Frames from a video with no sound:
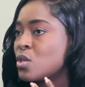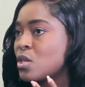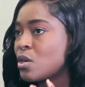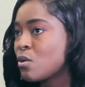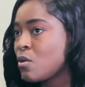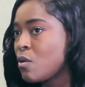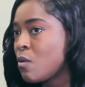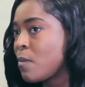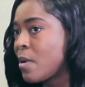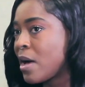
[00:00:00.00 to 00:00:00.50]
So they
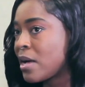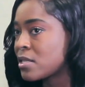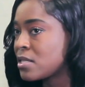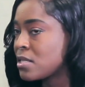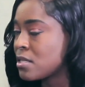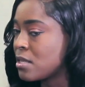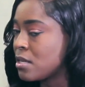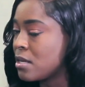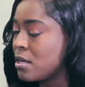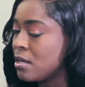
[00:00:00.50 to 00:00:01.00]
go back
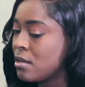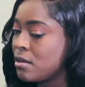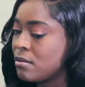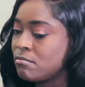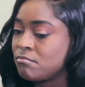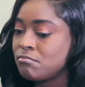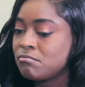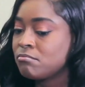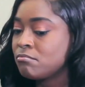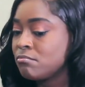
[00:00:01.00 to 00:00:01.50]
for
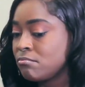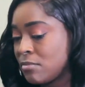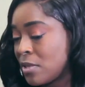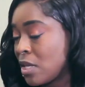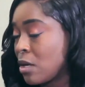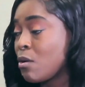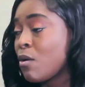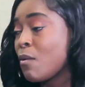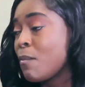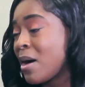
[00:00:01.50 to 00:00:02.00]

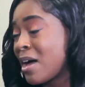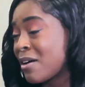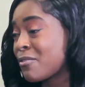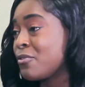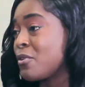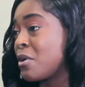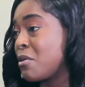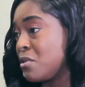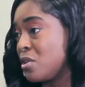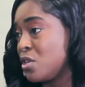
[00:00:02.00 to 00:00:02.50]

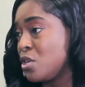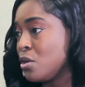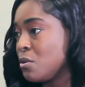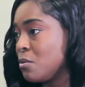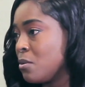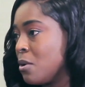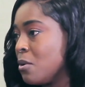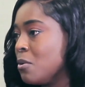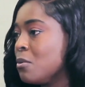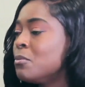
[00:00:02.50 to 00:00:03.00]
a
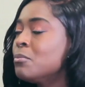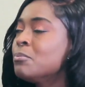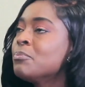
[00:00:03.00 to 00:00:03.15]
renewal.